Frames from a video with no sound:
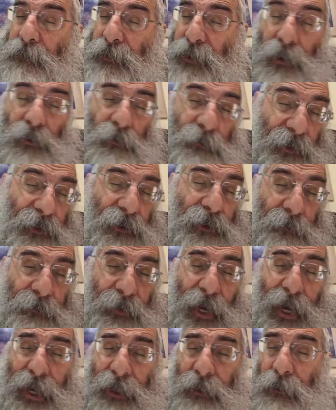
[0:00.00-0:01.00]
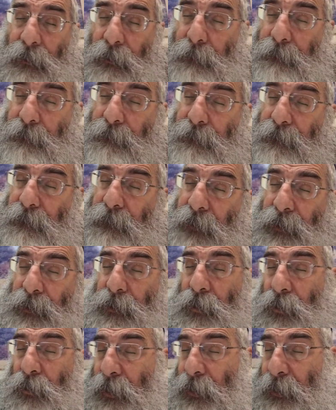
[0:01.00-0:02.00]
But it's a battle. That's
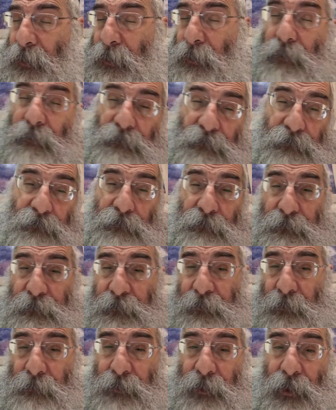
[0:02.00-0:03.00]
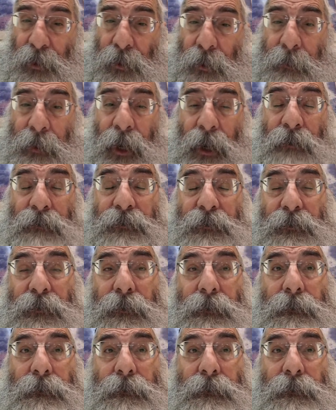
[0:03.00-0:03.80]
the whole Indian of from below above.